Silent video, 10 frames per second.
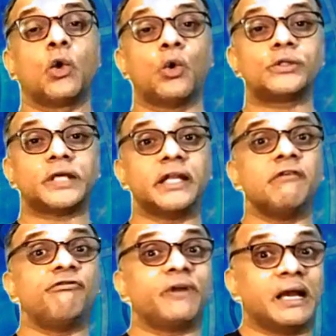goes
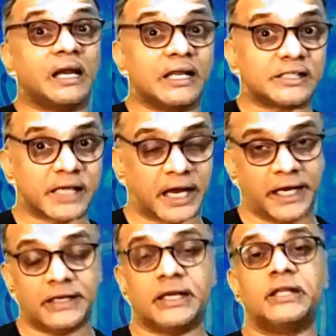in a friendly
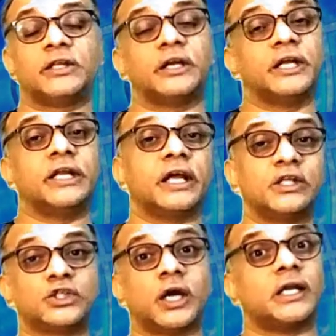sign in the
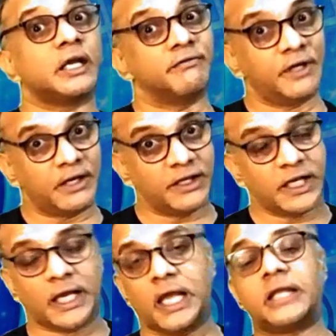D9 chart, even in
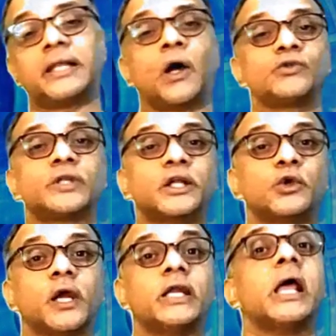the 8th house,
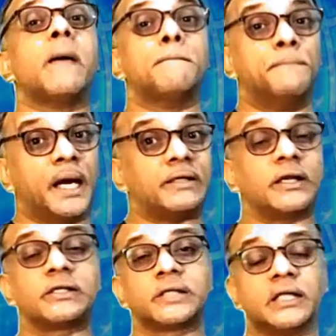then you get
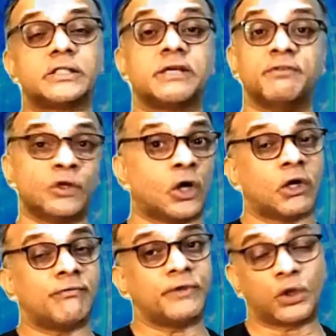better results even
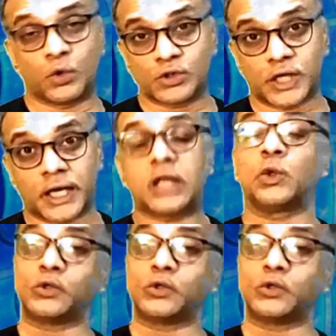out of the Dusthana.